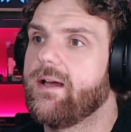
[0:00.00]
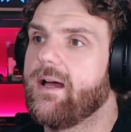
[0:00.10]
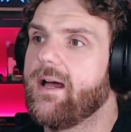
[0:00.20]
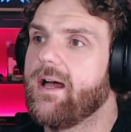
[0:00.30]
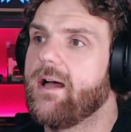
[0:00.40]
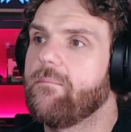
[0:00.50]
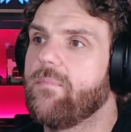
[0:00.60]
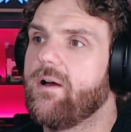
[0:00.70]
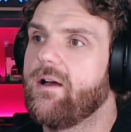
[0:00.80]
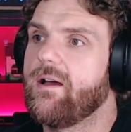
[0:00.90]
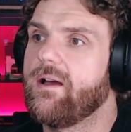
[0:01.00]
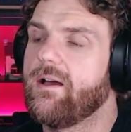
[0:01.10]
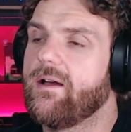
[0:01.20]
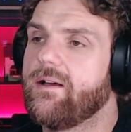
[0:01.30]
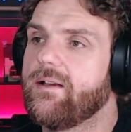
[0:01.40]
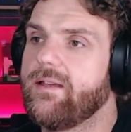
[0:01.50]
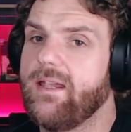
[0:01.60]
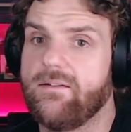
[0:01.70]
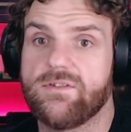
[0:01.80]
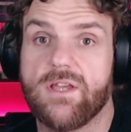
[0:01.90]

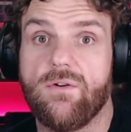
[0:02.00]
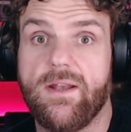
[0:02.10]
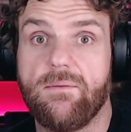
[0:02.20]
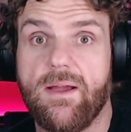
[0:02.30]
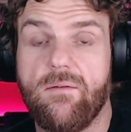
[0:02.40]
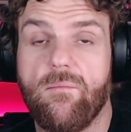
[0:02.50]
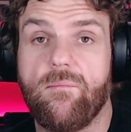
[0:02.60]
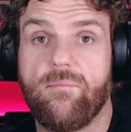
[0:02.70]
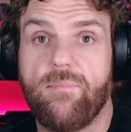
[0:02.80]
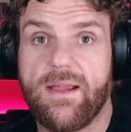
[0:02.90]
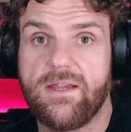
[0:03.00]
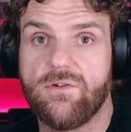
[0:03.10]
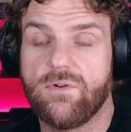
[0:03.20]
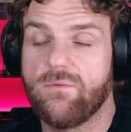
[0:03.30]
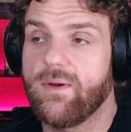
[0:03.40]
So anyway, back into it.